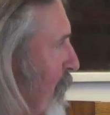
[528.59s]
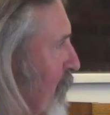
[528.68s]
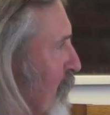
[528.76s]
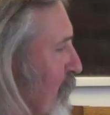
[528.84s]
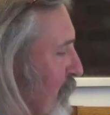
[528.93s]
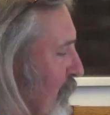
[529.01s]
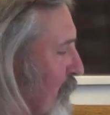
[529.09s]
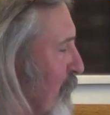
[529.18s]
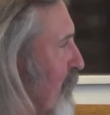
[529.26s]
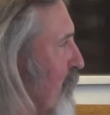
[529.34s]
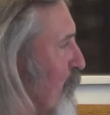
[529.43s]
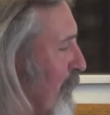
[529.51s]
So I said, "You're
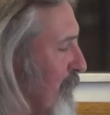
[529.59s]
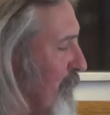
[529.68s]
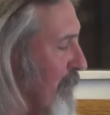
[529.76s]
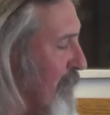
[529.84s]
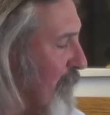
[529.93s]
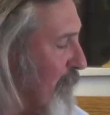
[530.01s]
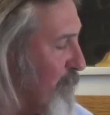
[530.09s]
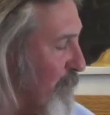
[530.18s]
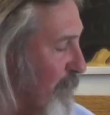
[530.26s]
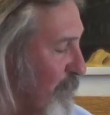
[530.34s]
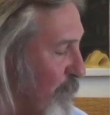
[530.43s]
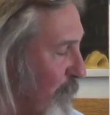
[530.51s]
just wasting your time trying
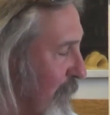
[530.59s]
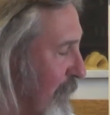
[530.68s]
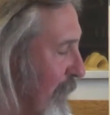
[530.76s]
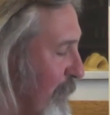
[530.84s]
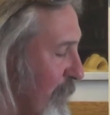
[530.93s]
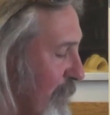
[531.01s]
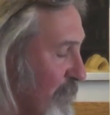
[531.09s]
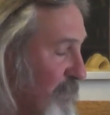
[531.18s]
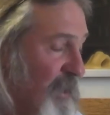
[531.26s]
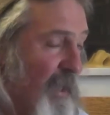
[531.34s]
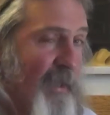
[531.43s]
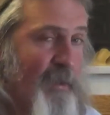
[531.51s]
to humiliate me,
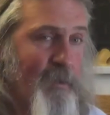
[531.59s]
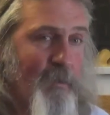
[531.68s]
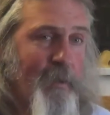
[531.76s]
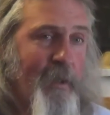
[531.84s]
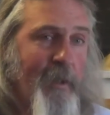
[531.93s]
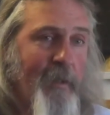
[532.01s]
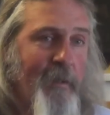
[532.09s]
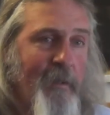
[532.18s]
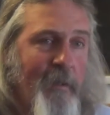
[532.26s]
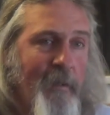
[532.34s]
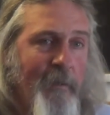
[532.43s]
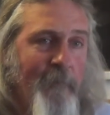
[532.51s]
because I don't care."
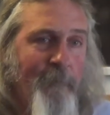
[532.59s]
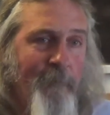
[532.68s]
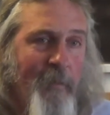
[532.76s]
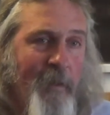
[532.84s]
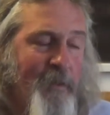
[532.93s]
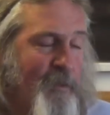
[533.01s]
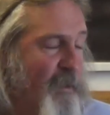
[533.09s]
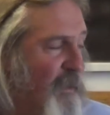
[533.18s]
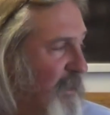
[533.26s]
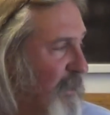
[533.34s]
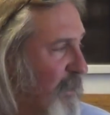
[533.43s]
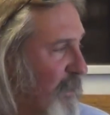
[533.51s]
I said,
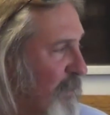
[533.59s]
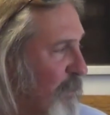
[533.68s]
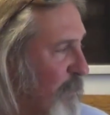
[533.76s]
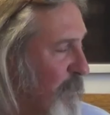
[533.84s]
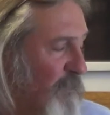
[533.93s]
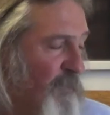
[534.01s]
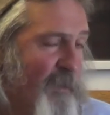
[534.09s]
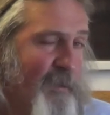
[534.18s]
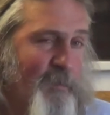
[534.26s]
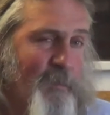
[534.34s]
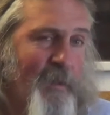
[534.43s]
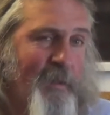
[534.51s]
uh, "You wouldn't feel
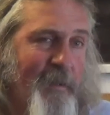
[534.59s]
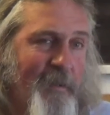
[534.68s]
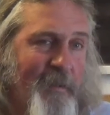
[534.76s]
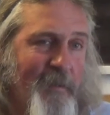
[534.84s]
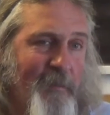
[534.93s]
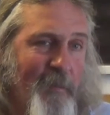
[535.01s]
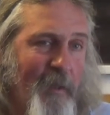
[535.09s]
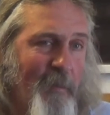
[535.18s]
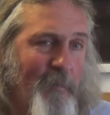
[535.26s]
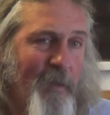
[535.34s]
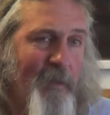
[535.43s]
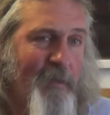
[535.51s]
this way, that I'm
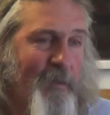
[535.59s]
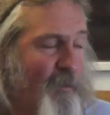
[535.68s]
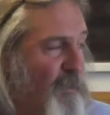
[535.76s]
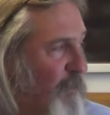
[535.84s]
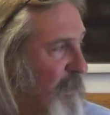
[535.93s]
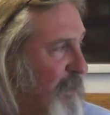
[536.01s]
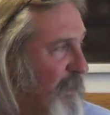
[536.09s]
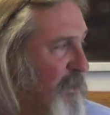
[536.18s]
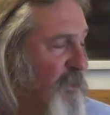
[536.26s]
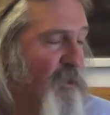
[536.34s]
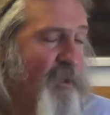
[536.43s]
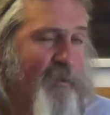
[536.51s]
not doing it in
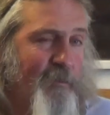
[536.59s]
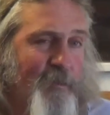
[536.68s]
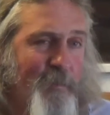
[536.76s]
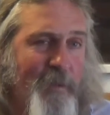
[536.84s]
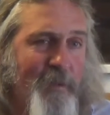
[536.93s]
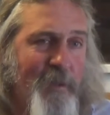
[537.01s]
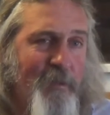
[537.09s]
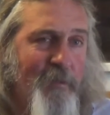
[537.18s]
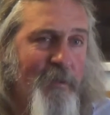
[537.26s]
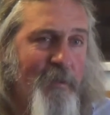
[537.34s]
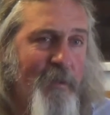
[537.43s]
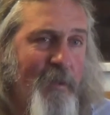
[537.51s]
this children's best
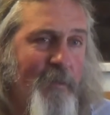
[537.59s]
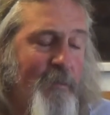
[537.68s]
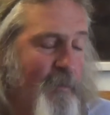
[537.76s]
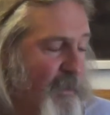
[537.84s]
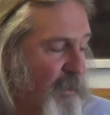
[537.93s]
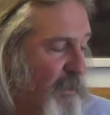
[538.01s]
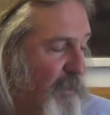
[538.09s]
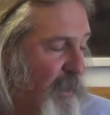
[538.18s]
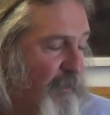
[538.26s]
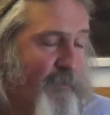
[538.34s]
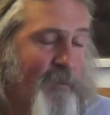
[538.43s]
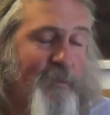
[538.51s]
interest?" "No." "Okay, then
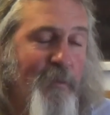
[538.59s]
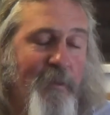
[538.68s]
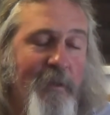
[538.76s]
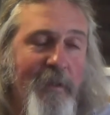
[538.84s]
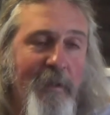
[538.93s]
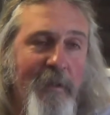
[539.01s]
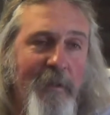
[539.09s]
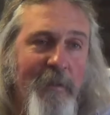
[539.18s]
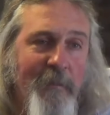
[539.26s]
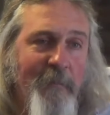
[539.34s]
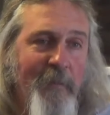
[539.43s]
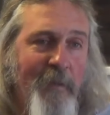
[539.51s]
F yous all, and uh,
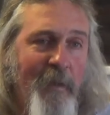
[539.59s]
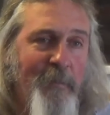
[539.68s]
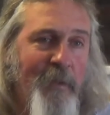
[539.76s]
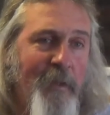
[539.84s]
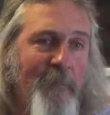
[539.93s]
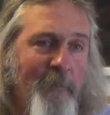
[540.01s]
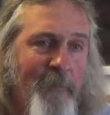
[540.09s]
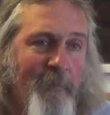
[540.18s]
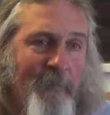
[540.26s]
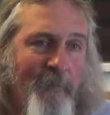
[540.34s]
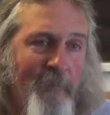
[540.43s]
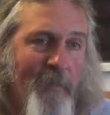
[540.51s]
I'm done."
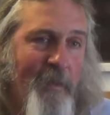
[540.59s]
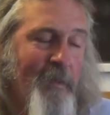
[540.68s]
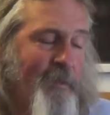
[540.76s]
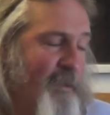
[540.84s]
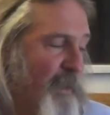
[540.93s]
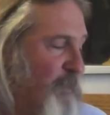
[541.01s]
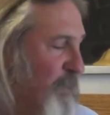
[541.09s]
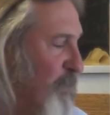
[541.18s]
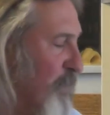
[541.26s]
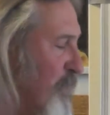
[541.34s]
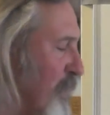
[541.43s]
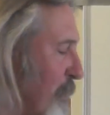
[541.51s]
And I stopped doing
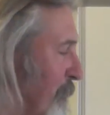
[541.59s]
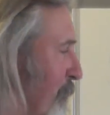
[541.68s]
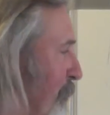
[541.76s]
the show.